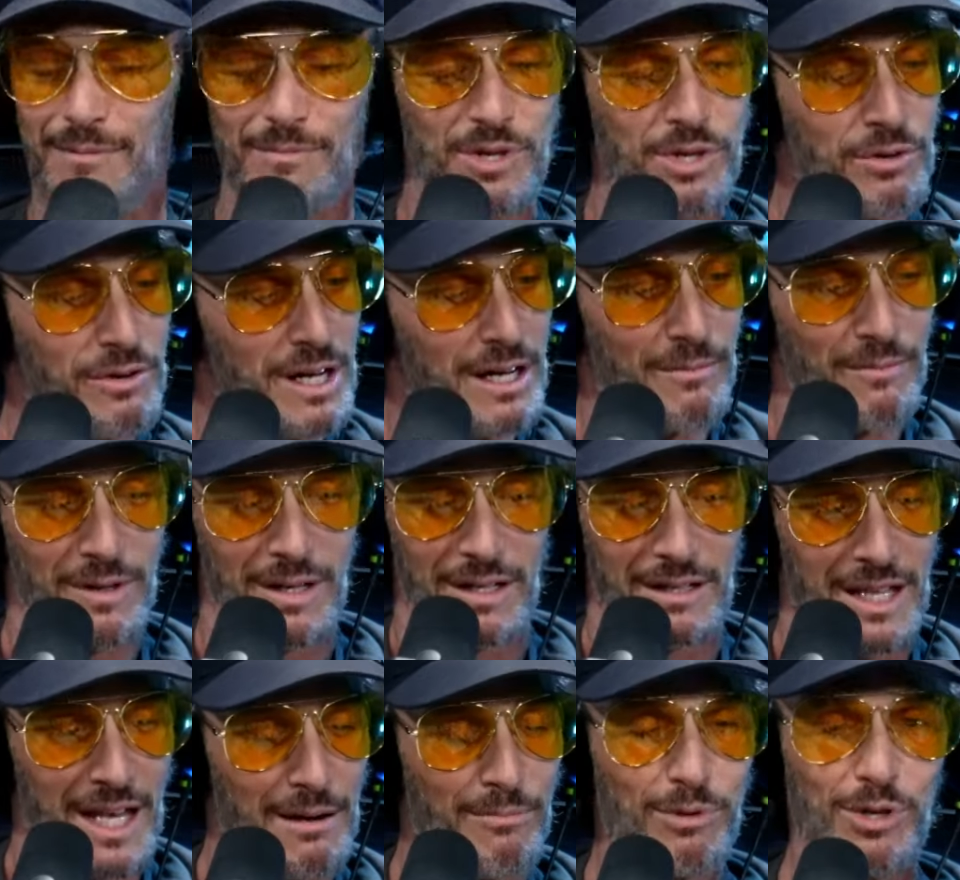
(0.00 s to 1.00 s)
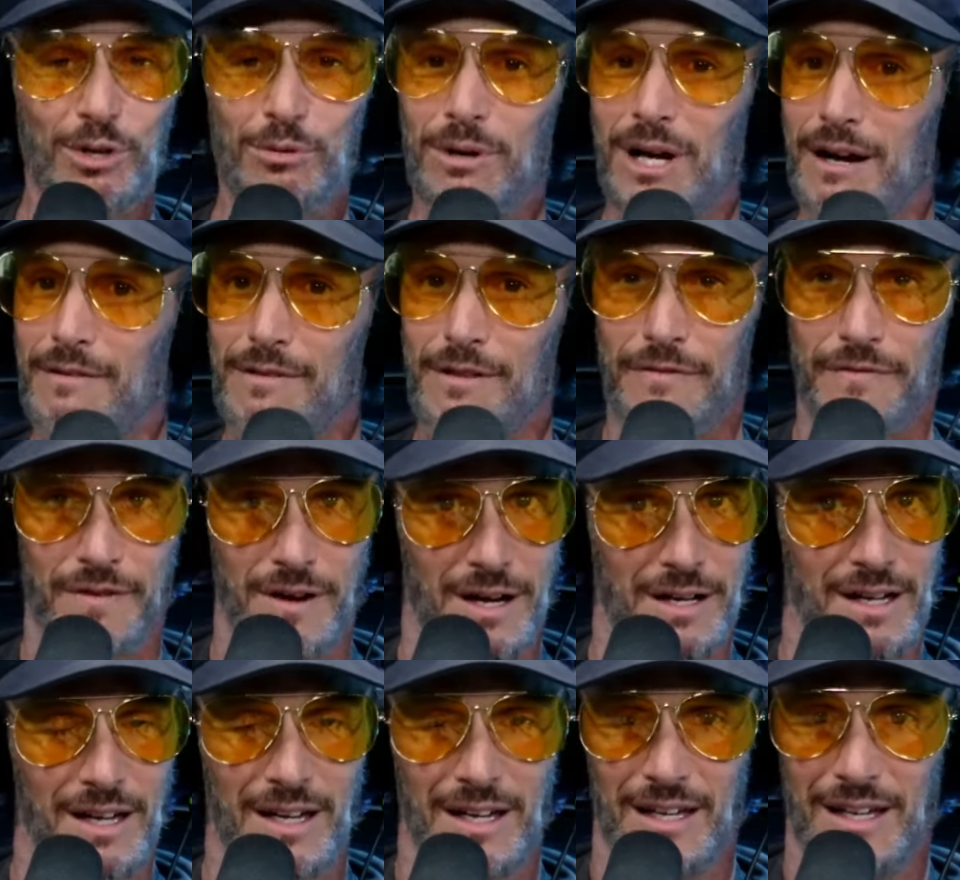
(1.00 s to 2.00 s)
scream. Let them do whatever the fuck.
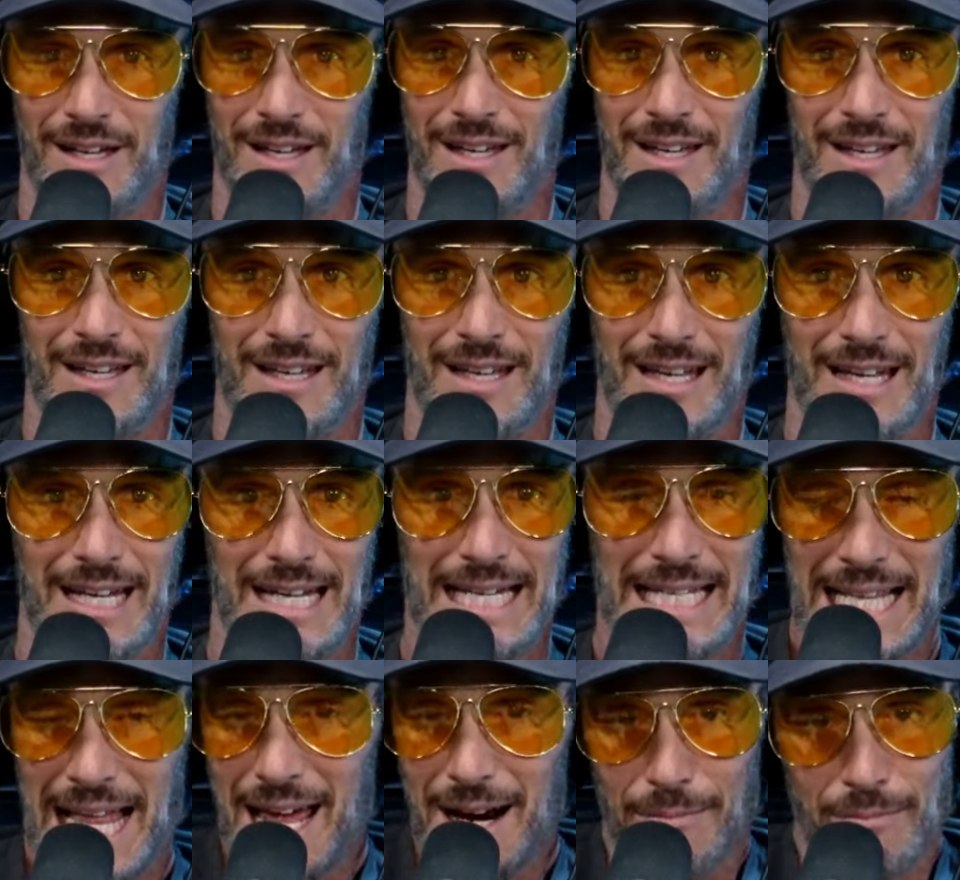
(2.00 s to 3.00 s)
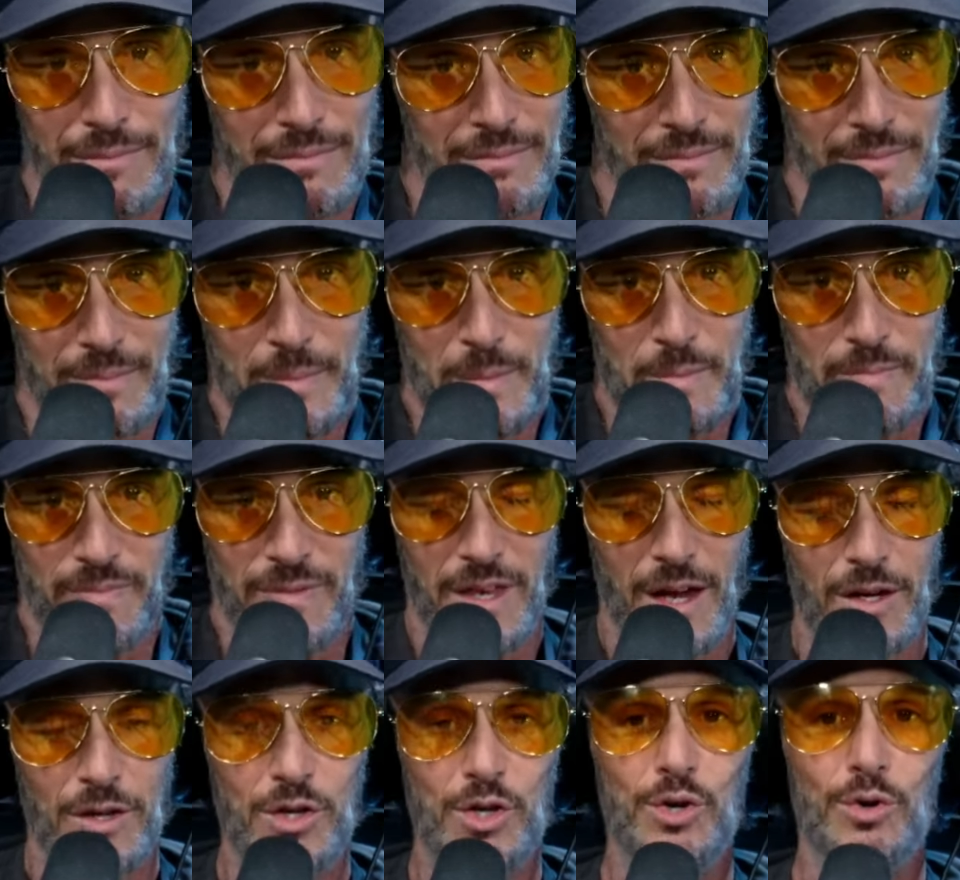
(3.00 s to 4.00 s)
Let them.
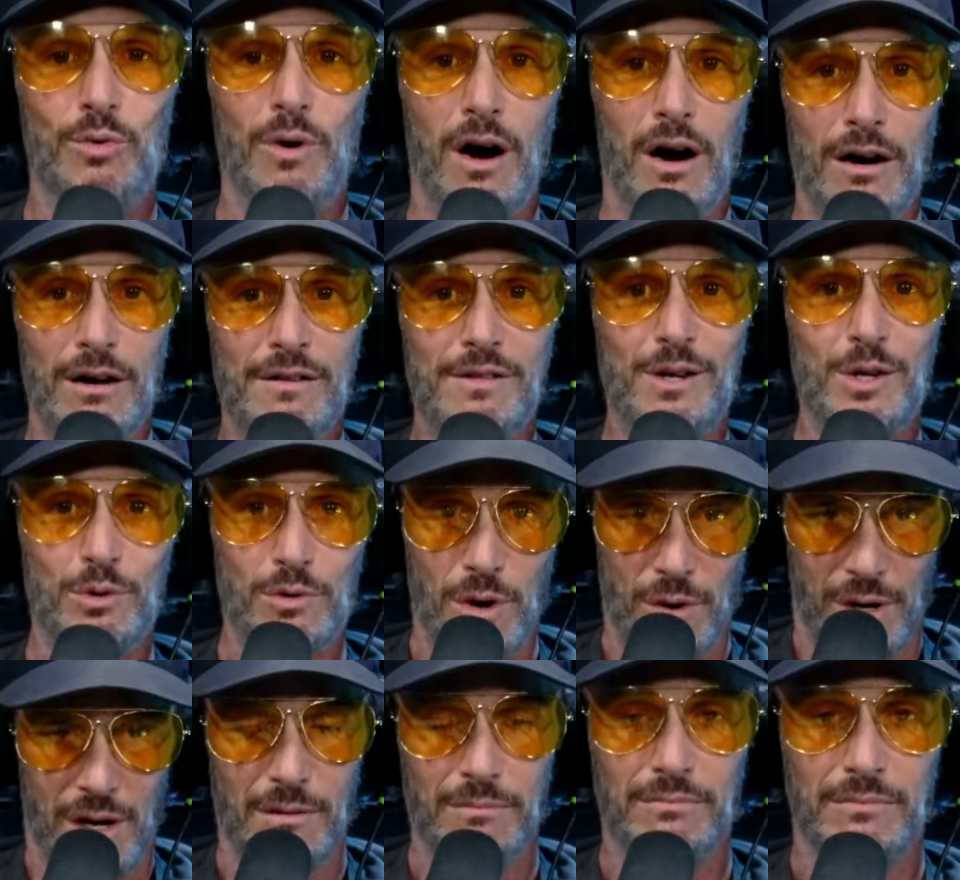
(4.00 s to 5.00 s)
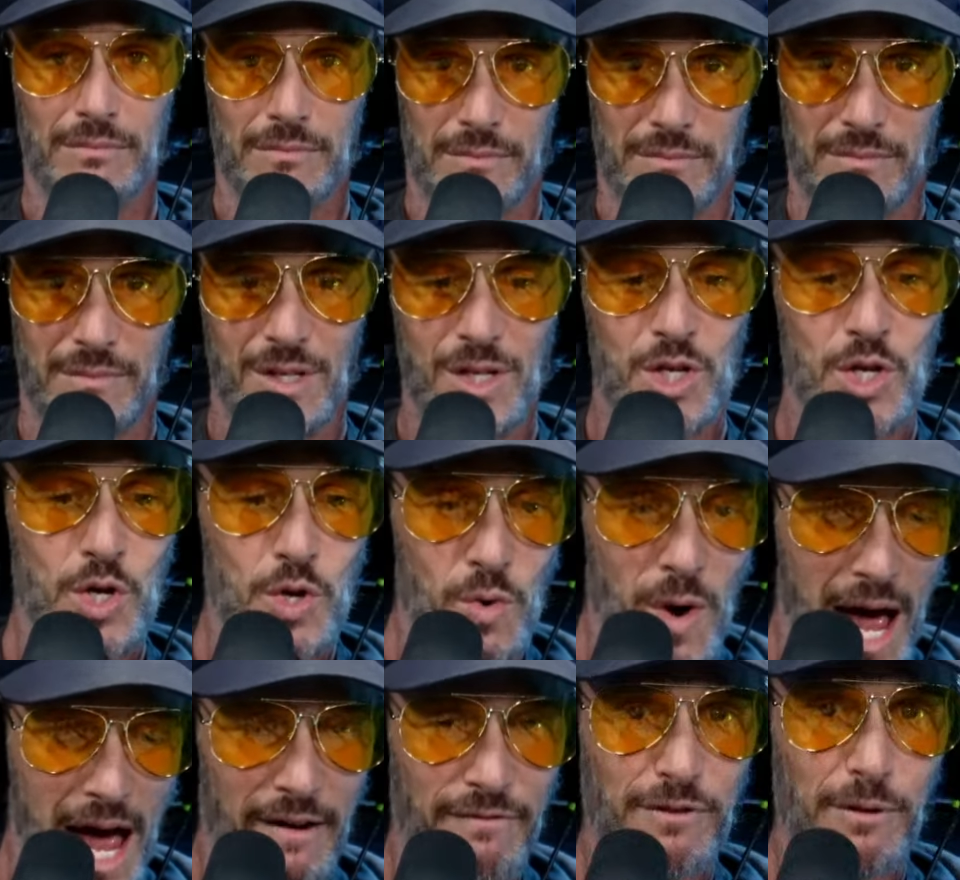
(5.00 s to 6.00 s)
You are the grown-up. You
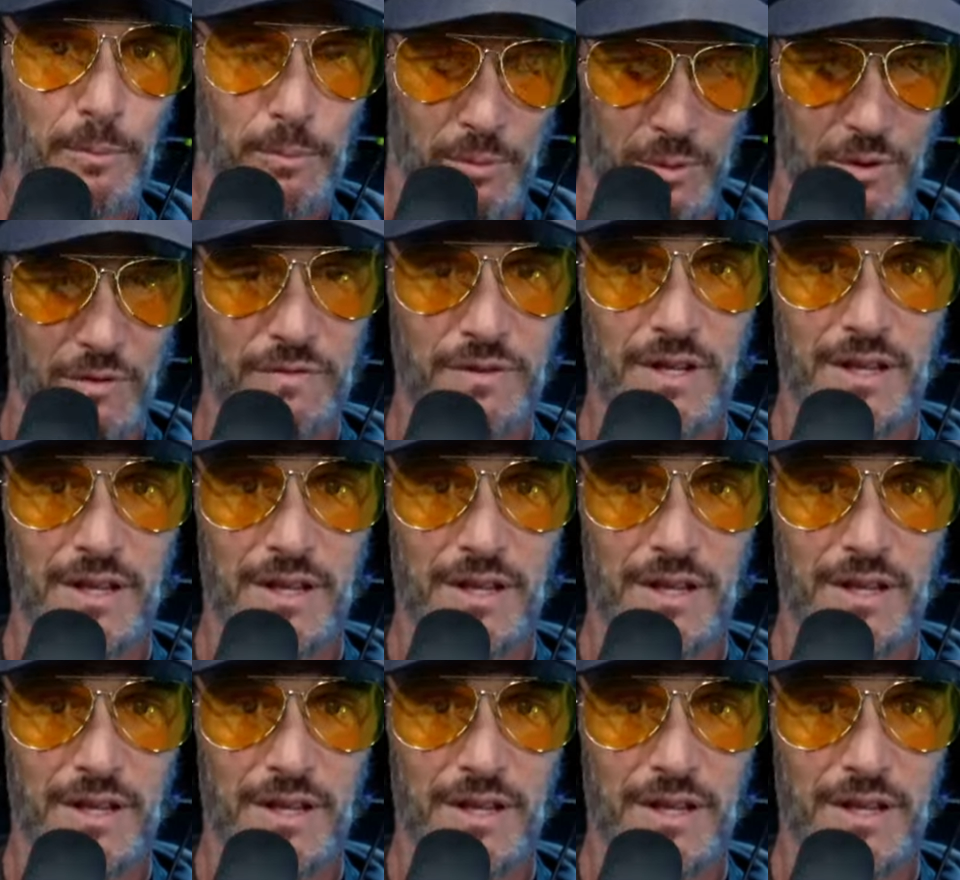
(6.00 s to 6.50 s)
have to prove to